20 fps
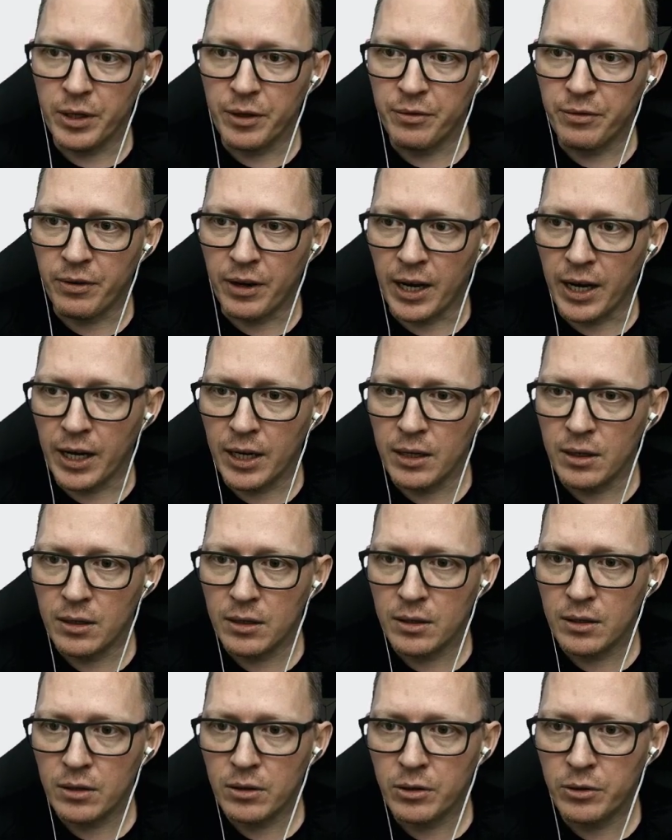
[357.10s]
a file
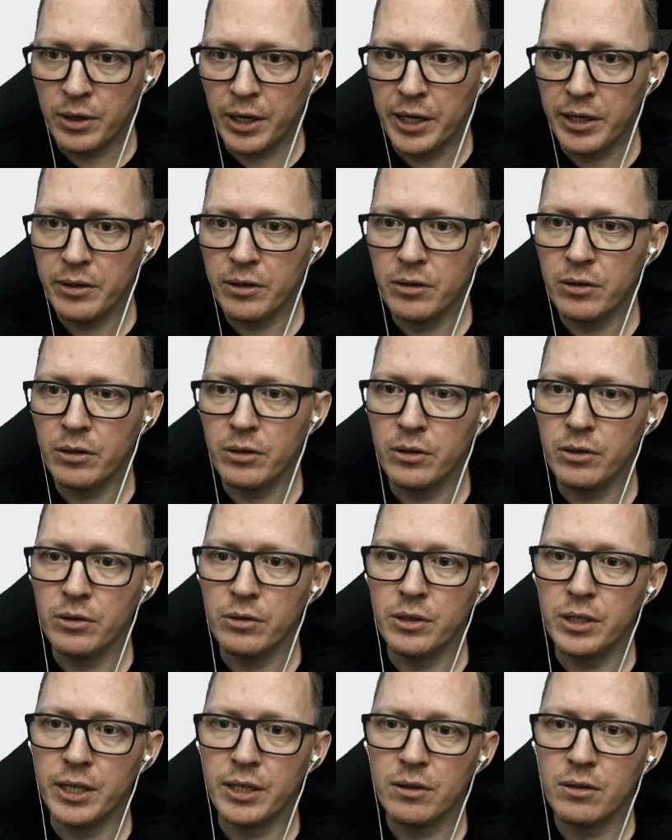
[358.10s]
created on your
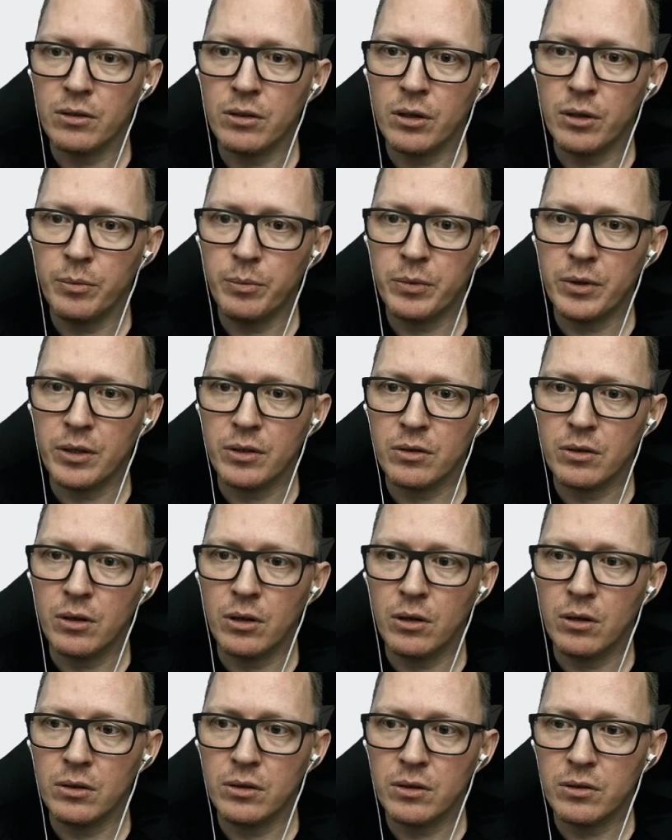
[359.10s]
desktop that's
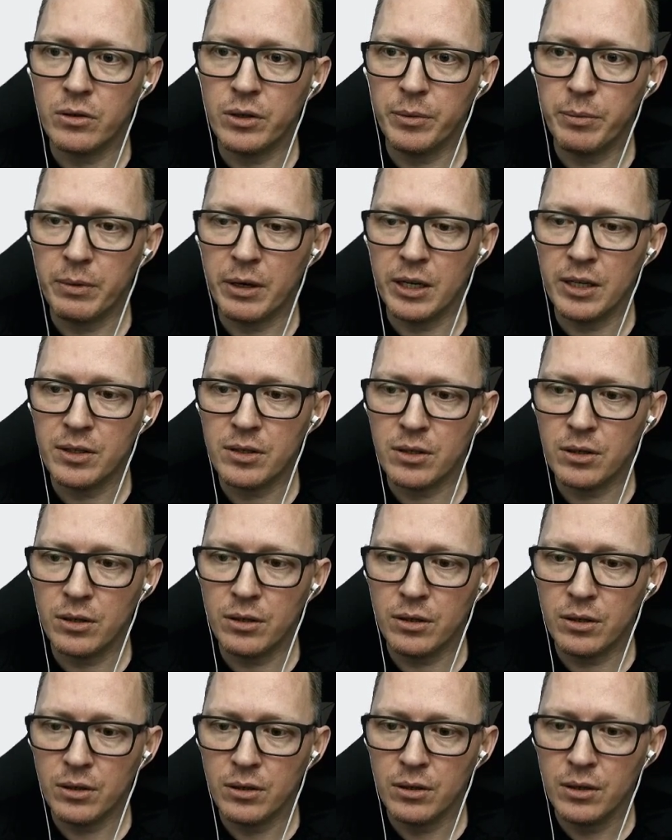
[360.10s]
called Script
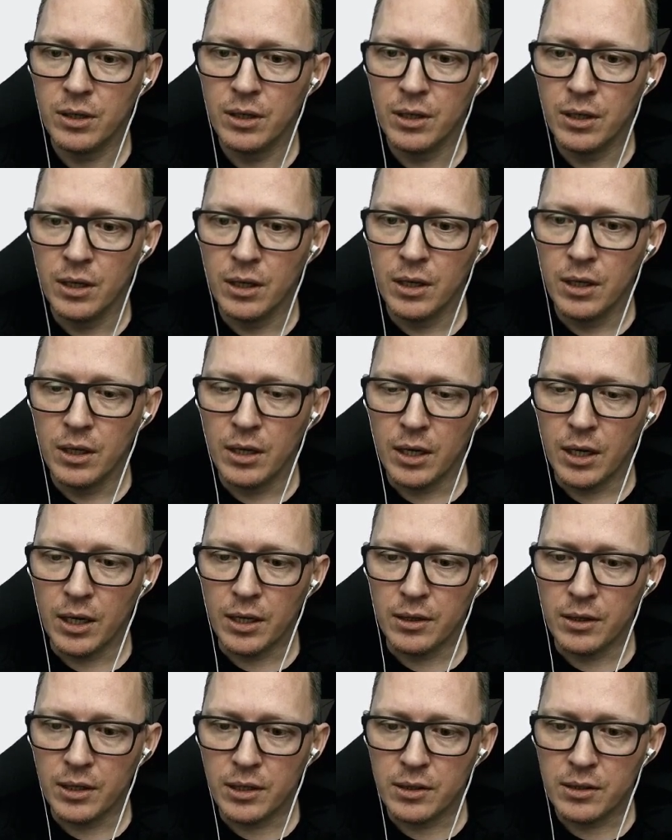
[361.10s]
Listener.
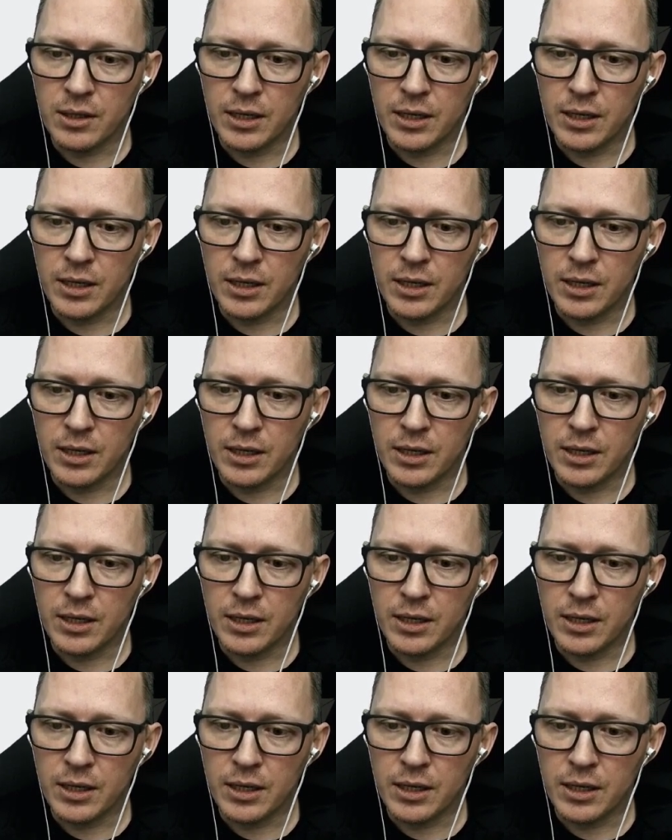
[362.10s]
And this